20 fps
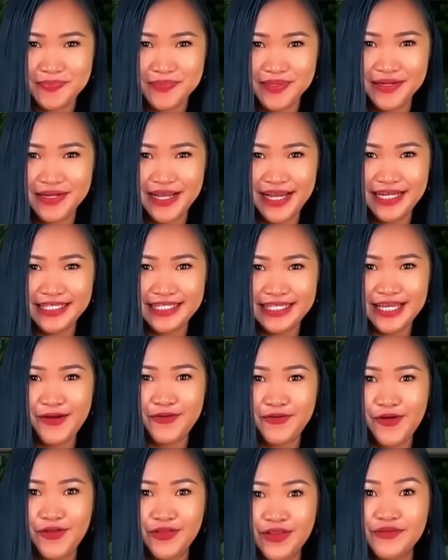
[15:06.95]
You're gonna see a
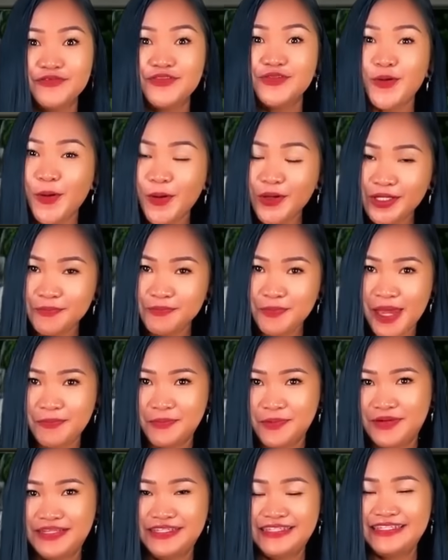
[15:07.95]
roll of toilet
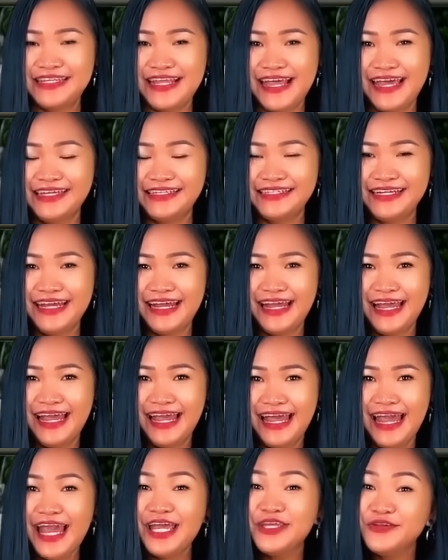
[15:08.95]
paper instead.
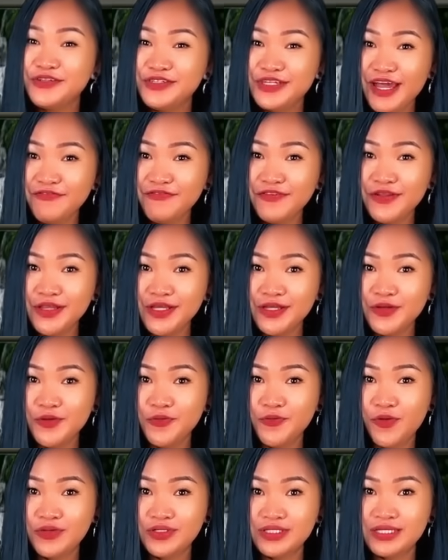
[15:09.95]
And you definitely
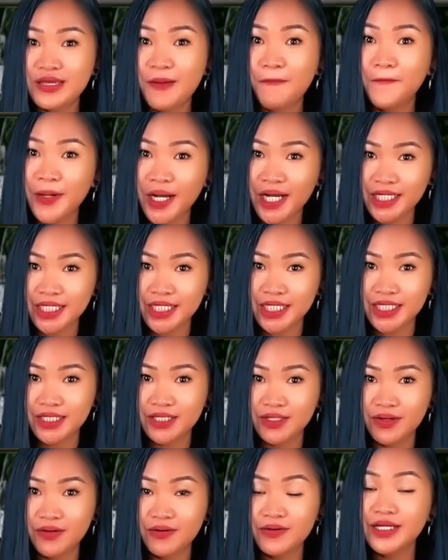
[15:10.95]
won't see a bucket
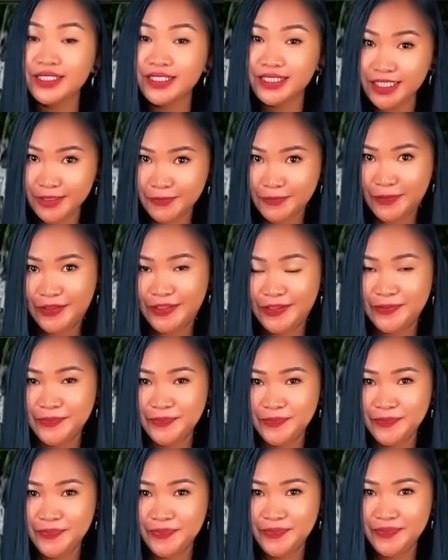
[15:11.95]
or a dipper.
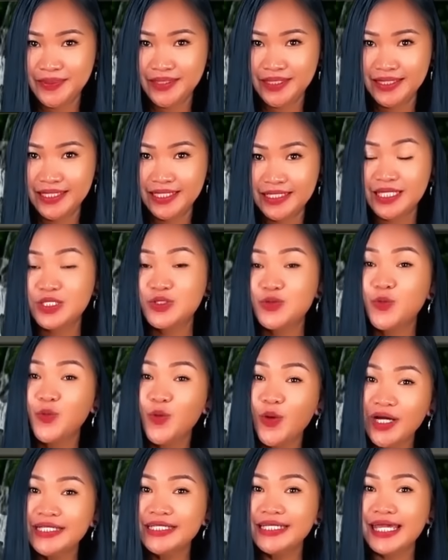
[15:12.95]
This is
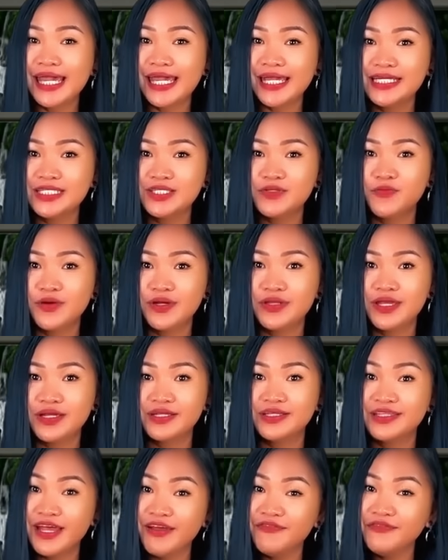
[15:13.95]
one case where they're
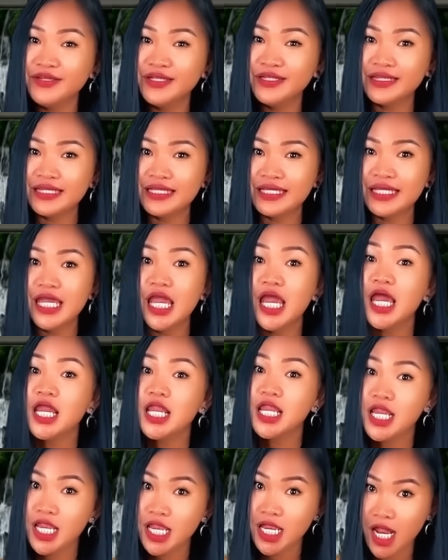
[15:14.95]
definitely
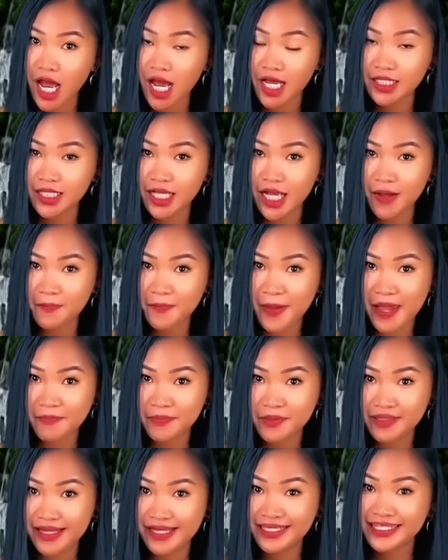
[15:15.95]
not a
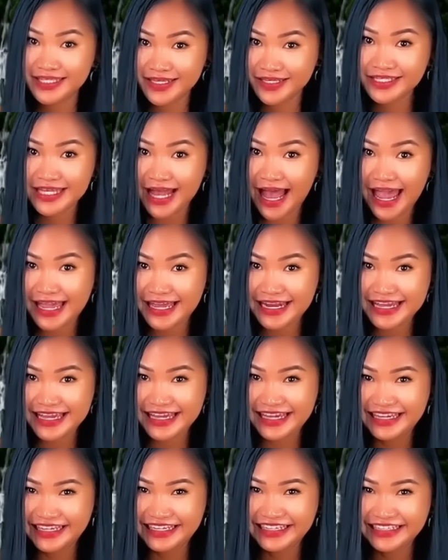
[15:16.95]
paperless
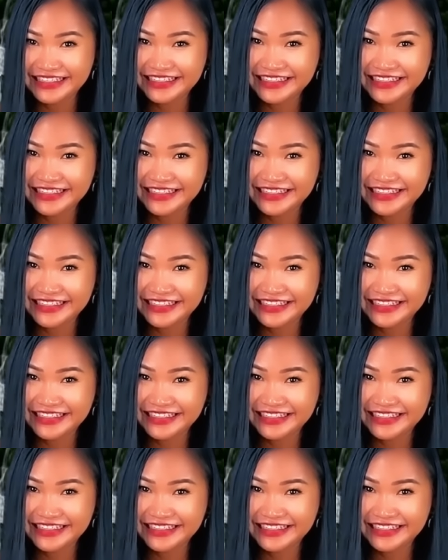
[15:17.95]
society.